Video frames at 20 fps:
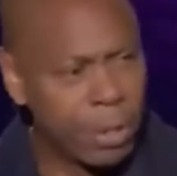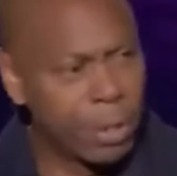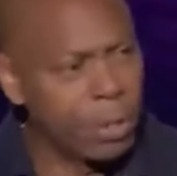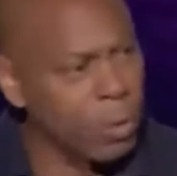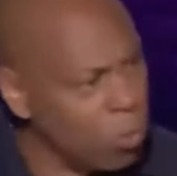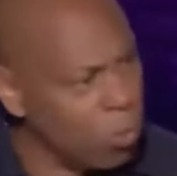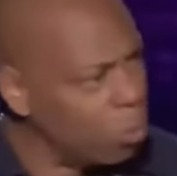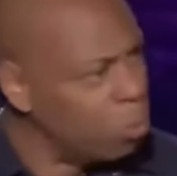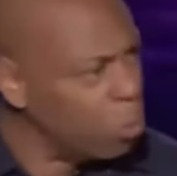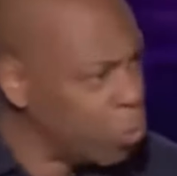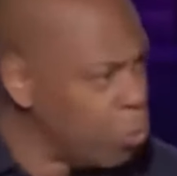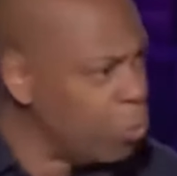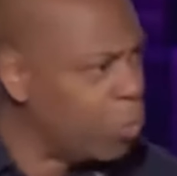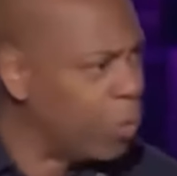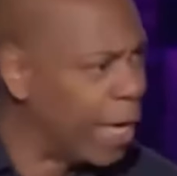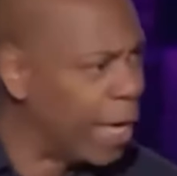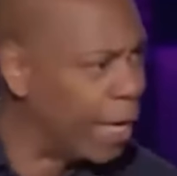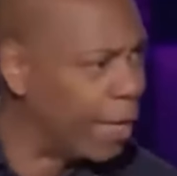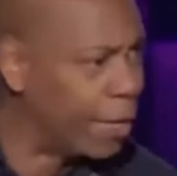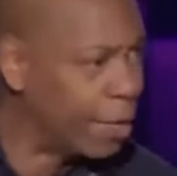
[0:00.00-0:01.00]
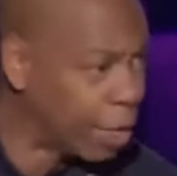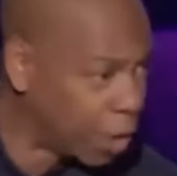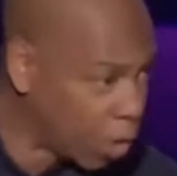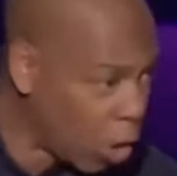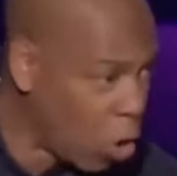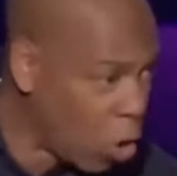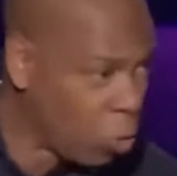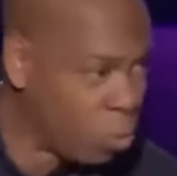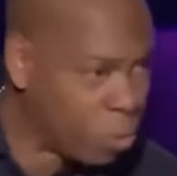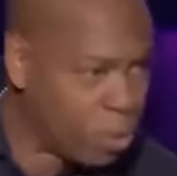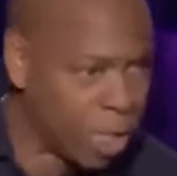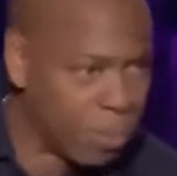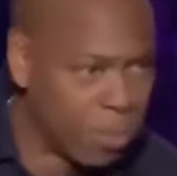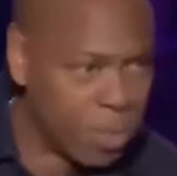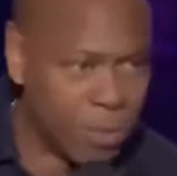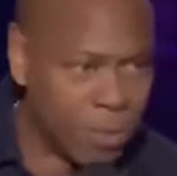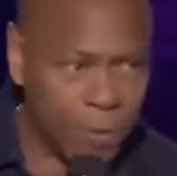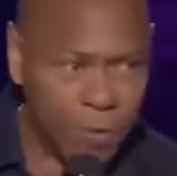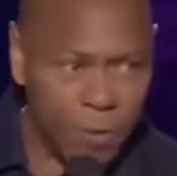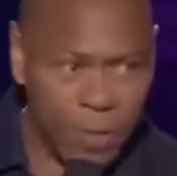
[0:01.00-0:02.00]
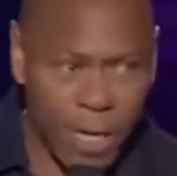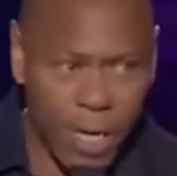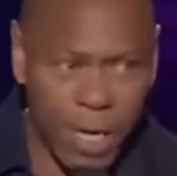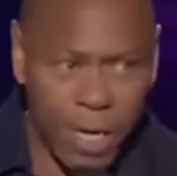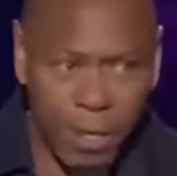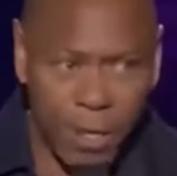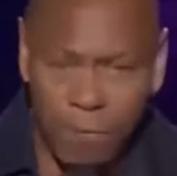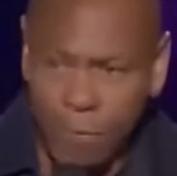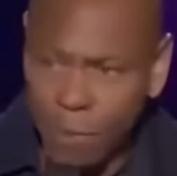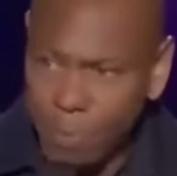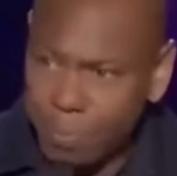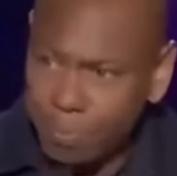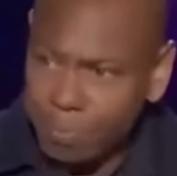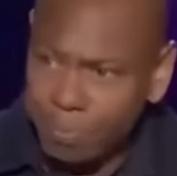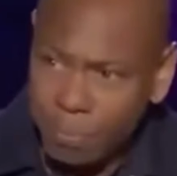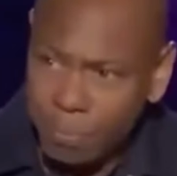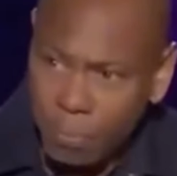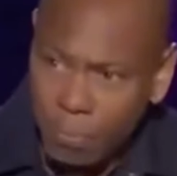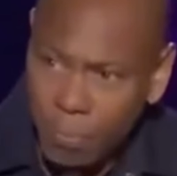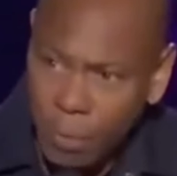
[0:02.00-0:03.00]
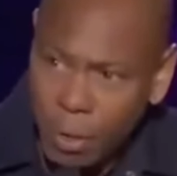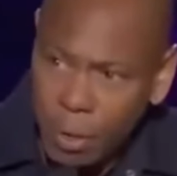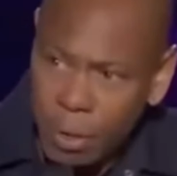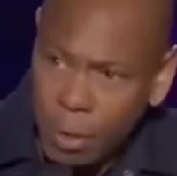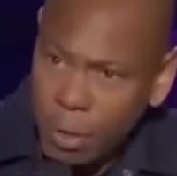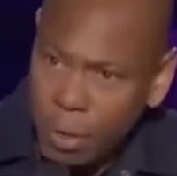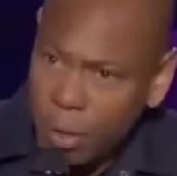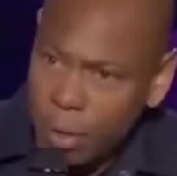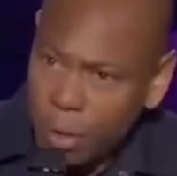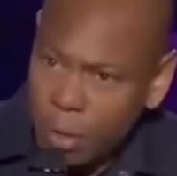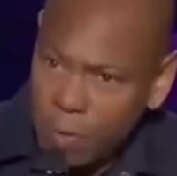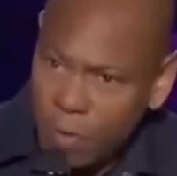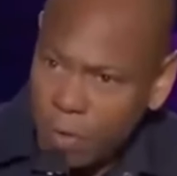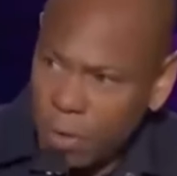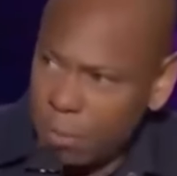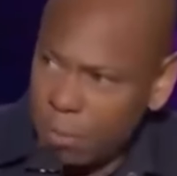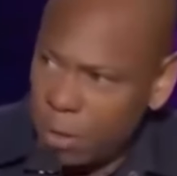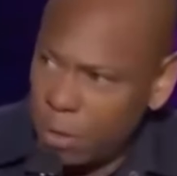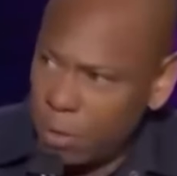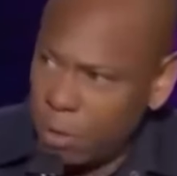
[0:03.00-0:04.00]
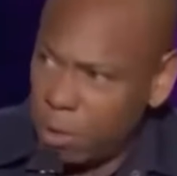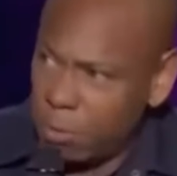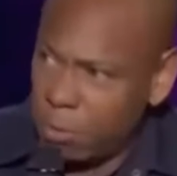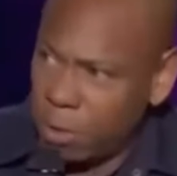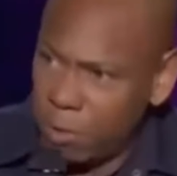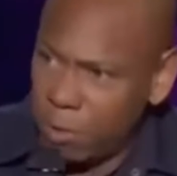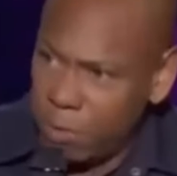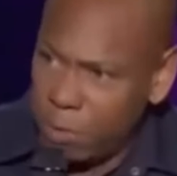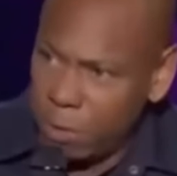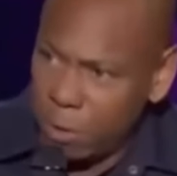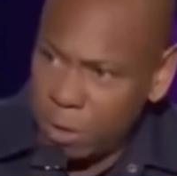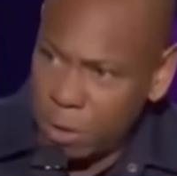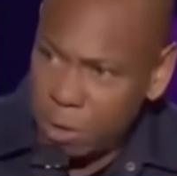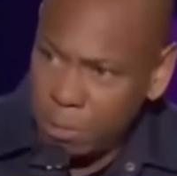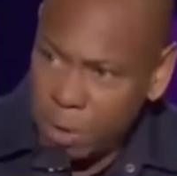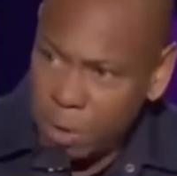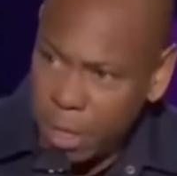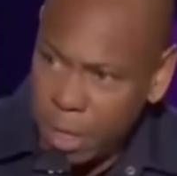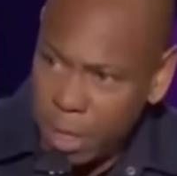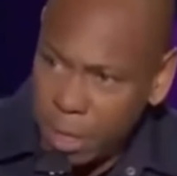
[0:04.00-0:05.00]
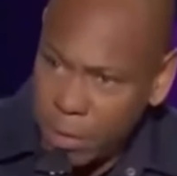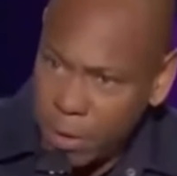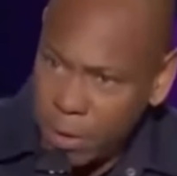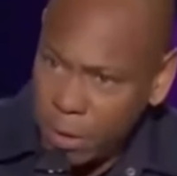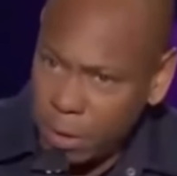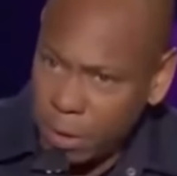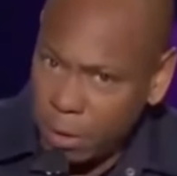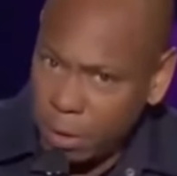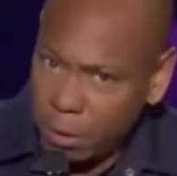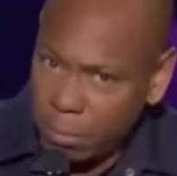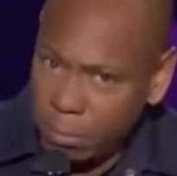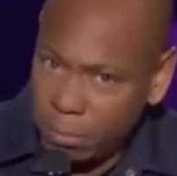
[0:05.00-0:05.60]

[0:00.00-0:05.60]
And Norm knew that. And he called me up and he goes, Dave, he says, I'm doing a movie with Jim Carrey.